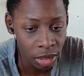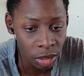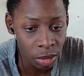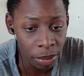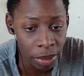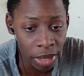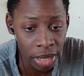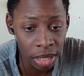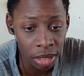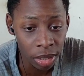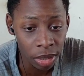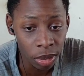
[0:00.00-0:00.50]
you
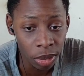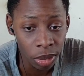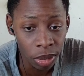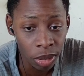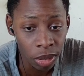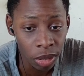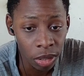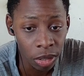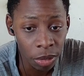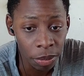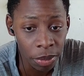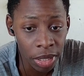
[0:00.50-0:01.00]
better go
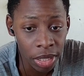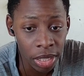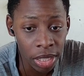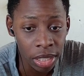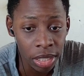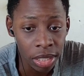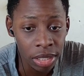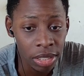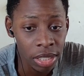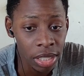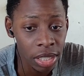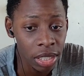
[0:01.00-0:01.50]
home and
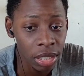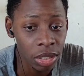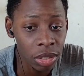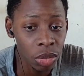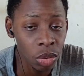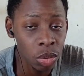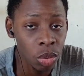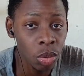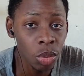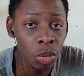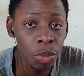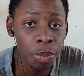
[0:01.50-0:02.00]
get and take
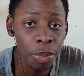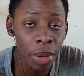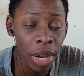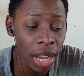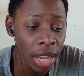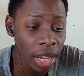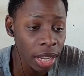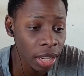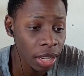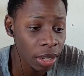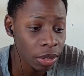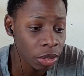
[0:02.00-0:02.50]
two
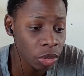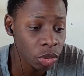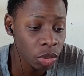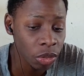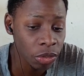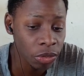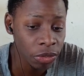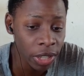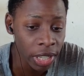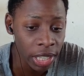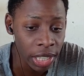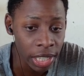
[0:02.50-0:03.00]
baths with your
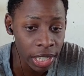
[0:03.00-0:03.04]
fat